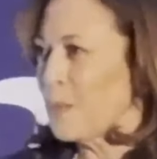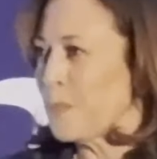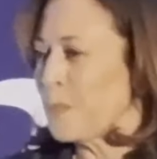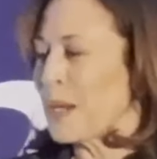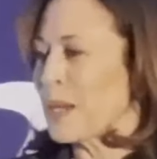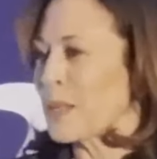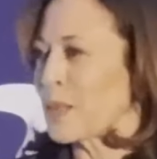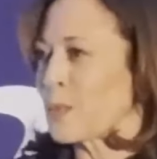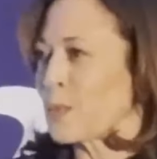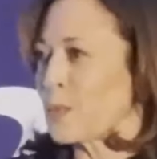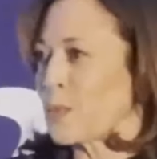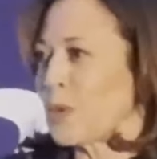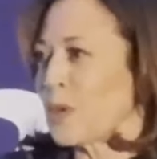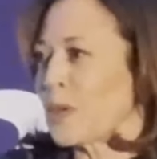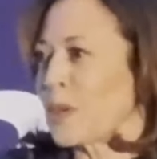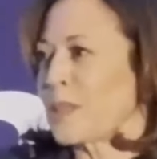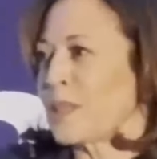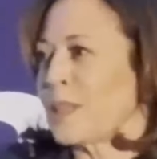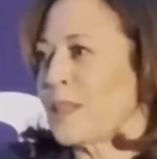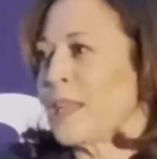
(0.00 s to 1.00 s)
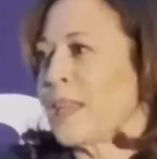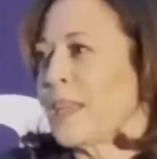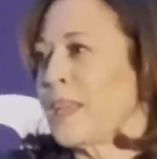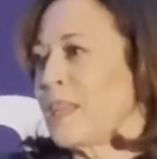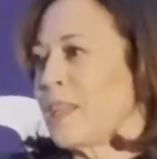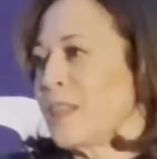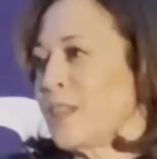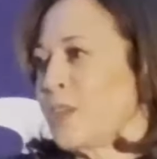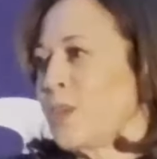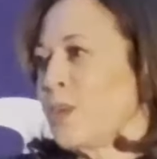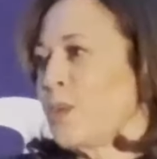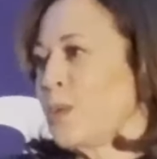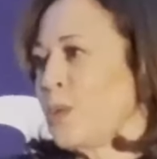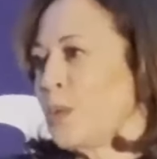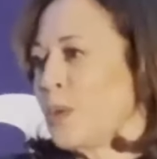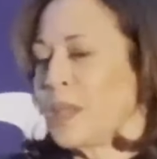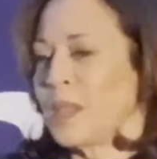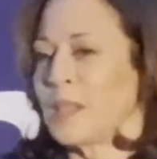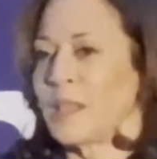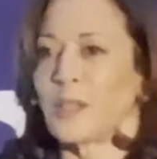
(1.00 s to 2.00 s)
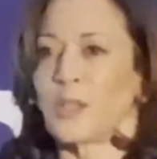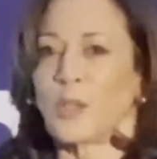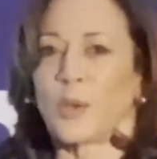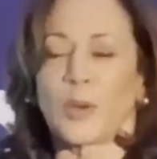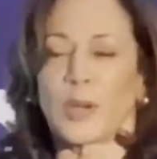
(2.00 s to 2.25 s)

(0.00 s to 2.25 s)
by the work that you and the